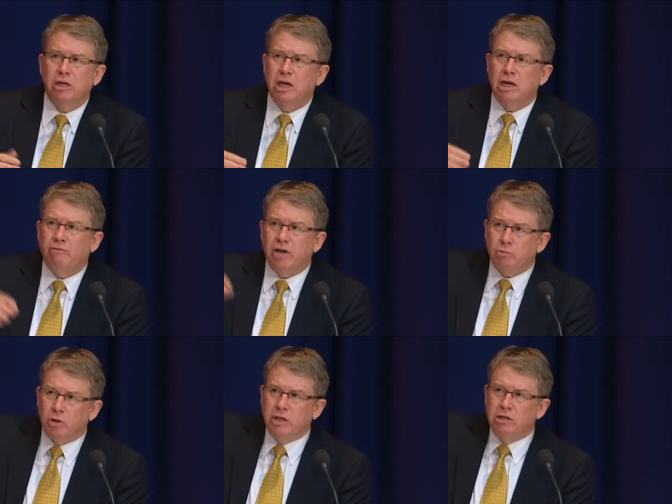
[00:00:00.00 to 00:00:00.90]
In effect,
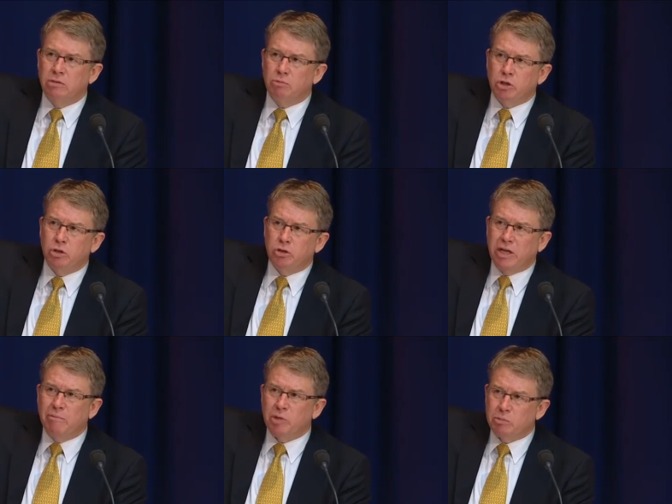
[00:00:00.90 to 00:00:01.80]
what they did was use
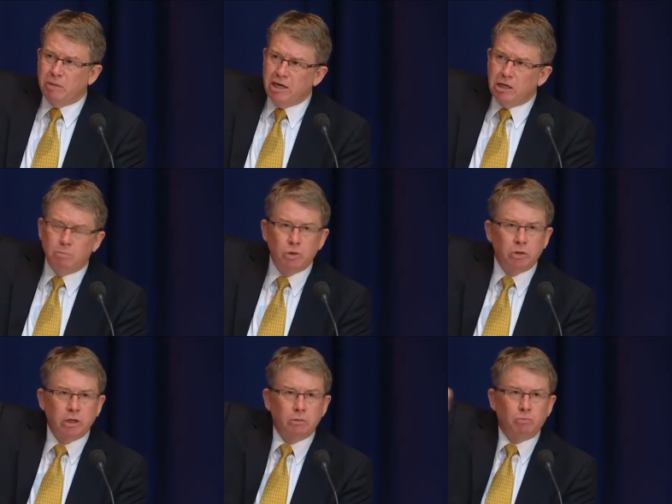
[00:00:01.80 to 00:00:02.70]
government spending to build
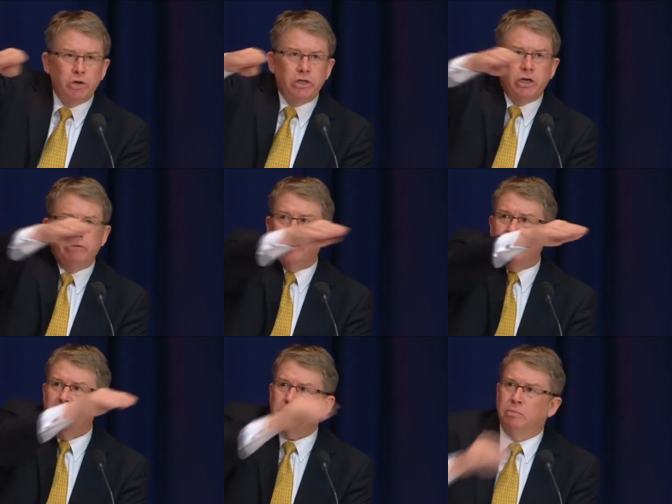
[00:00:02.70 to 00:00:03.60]
a little bridge over the
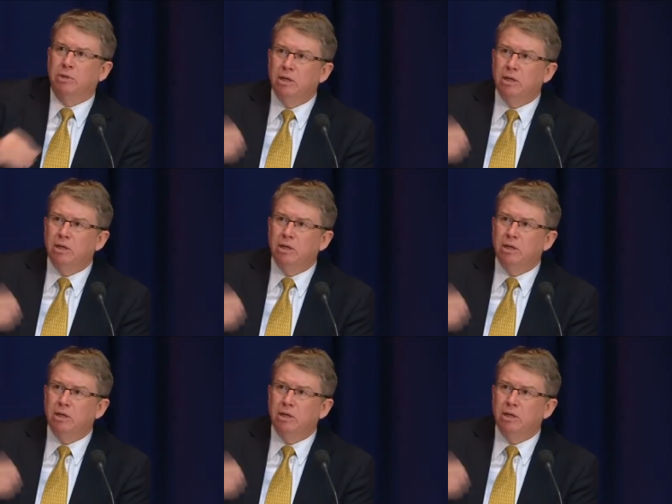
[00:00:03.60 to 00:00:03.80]
chasm.